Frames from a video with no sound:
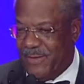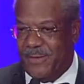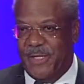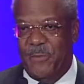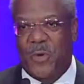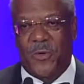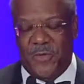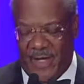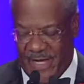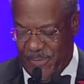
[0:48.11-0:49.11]
Lee
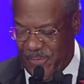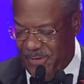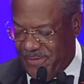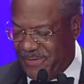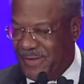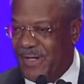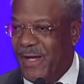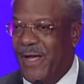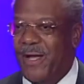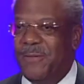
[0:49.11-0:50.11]
Bodenhammer,
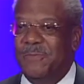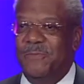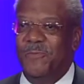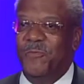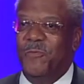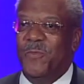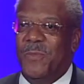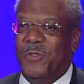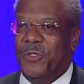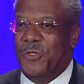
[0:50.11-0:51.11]
um,
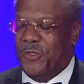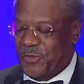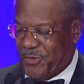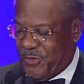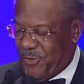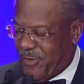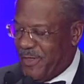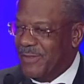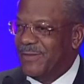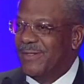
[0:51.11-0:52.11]
Julian
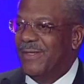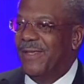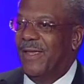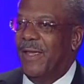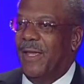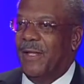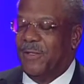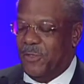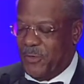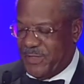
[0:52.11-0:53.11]
Stewart, and
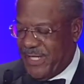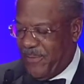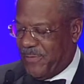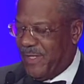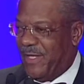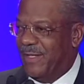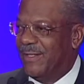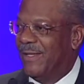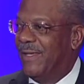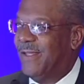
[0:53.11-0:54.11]
Lewis Epley
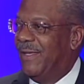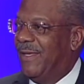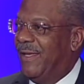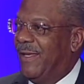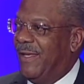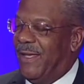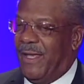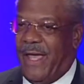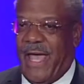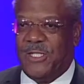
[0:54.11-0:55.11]

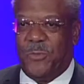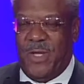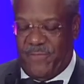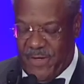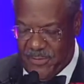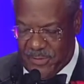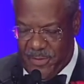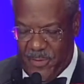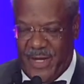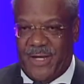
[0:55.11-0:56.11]
asked me if I was going
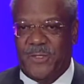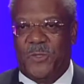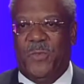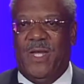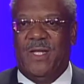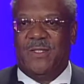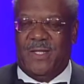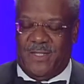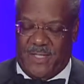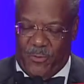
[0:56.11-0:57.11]
to make a speech. They
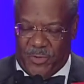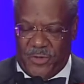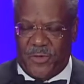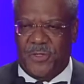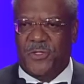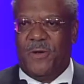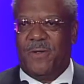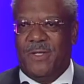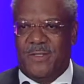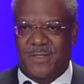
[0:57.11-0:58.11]
said, well, you're a
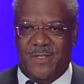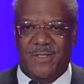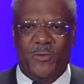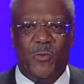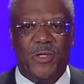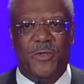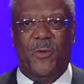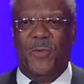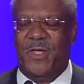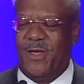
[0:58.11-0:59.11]
journalist. I said, well, no,
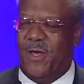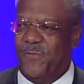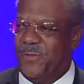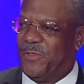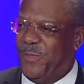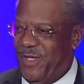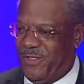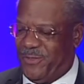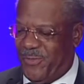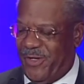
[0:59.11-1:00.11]
we cover
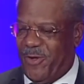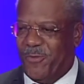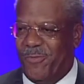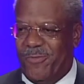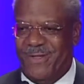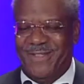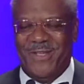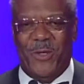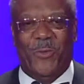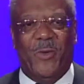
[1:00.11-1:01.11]
speeches. We don't,
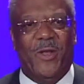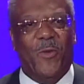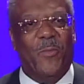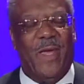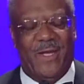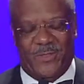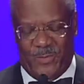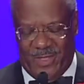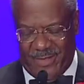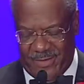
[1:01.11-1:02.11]
we don't make
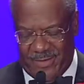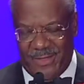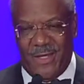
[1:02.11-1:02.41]
speeches.